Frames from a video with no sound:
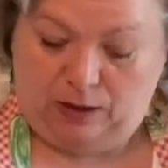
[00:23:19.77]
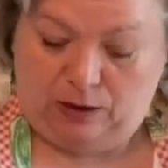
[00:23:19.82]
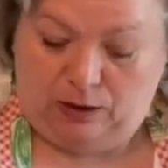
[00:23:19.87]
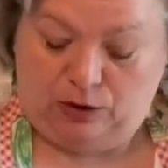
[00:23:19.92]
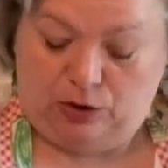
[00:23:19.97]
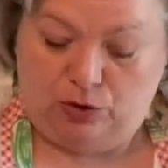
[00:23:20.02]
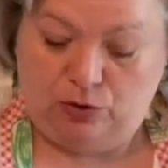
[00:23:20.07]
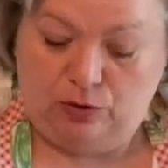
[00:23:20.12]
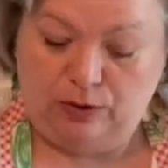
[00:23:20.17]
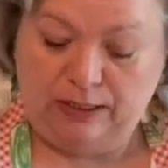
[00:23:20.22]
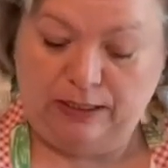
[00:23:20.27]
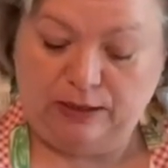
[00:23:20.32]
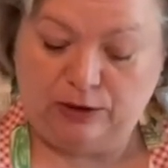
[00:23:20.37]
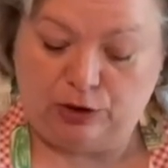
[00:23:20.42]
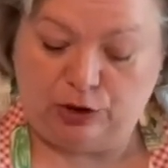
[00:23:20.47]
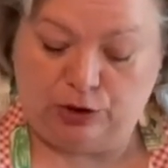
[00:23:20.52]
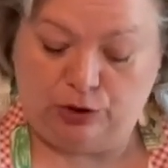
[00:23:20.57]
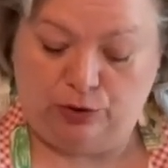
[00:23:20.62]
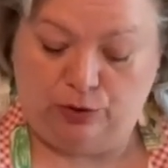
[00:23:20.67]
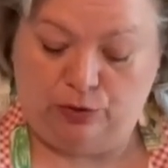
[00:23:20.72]
You need
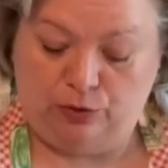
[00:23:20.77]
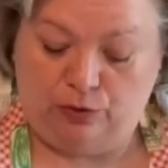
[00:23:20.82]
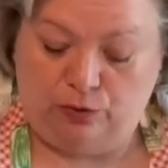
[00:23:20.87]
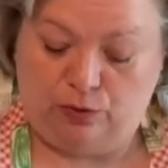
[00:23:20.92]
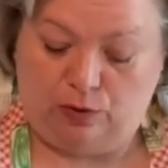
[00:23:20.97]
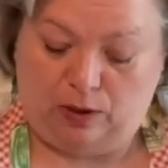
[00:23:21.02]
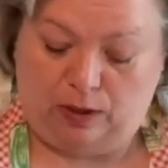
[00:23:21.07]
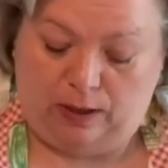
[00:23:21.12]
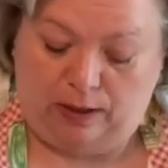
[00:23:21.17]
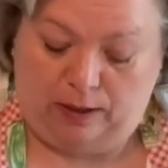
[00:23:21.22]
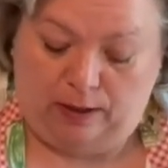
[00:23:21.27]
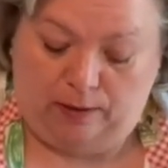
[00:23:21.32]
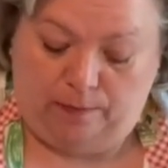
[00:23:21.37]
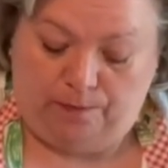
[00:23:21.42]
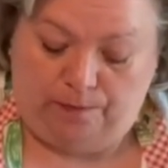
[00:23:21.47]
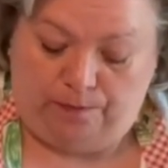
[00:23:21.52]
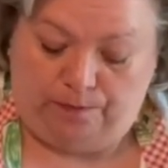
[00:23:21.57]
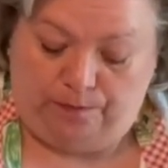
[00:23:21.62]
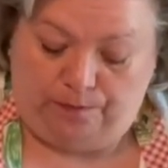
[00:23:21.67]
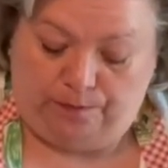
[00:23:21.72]
to,
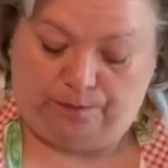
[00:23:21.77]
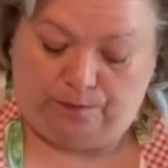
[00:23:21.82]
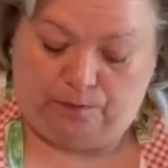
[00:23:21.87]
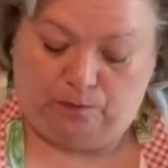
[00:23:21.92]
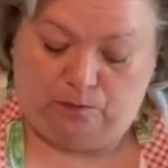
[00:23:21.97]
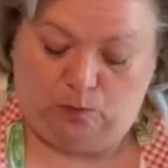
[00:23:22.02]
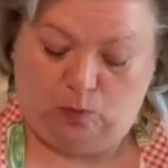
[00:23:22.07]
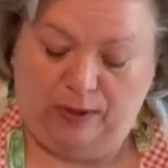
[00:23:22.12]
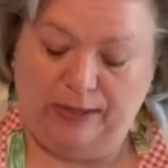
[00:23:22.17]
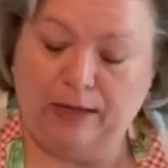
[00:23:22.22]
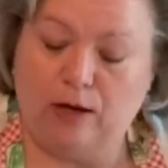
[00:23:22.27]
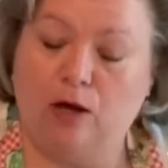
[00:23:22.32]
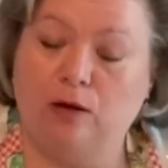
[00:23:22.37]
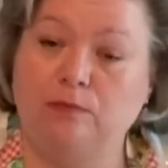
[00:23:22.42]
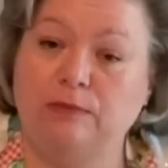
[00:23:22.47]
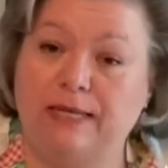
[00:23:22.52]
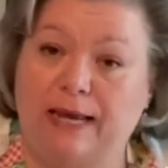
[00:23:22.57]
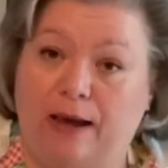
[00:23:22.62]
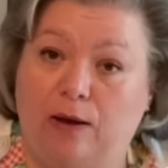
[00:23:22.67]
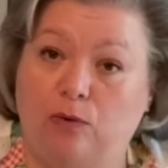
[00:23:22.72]
when it
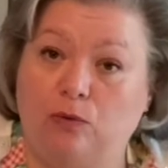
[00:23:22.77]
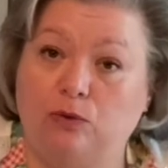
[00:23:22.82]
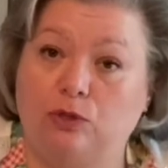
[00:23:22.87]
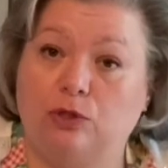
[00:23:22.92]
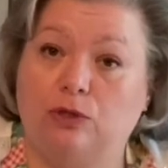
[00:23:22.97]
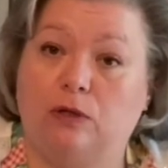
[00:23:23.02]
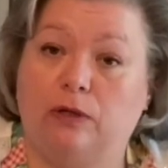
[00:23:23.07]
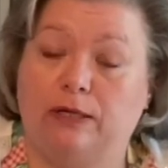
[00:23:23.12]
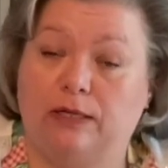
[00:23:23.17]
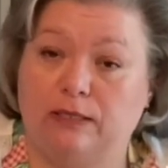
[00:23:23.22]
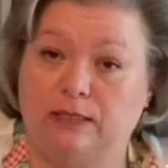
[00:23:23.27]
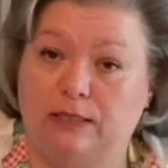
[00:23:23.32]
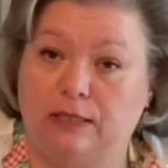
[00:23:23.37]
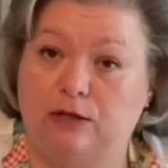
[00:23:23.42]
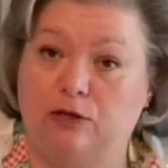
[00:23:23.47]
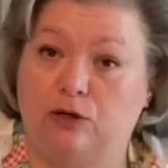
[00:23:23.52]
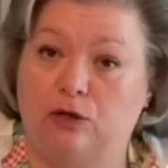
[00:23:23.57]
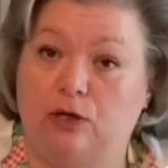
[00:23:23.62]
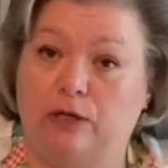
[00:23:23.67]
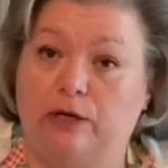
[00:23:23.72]
comes out, like I said
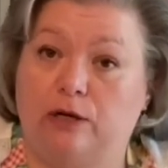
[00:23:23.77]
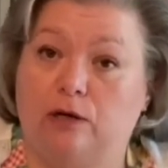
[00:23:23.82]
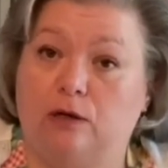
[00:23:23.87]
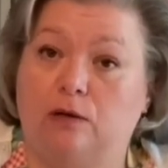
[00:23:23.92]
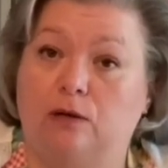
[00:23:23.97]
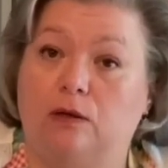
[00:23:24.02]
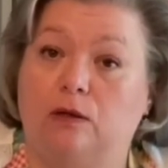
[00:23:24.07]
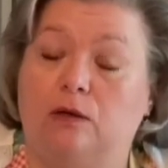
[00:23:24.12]
earlier,